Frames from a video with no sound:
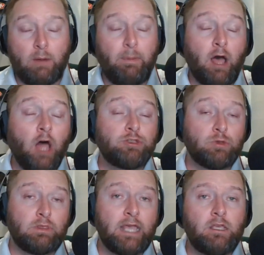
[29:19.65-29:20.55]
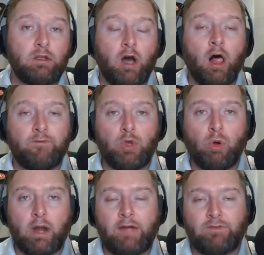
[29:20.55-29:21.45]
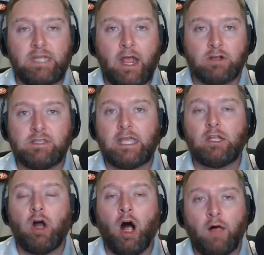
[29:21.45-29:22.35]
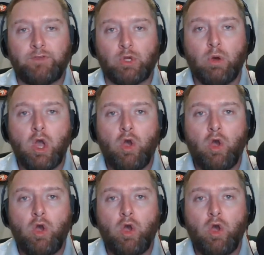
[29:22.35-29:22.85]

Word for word: about also thank you to all of you who are everydayers and thank you to all of you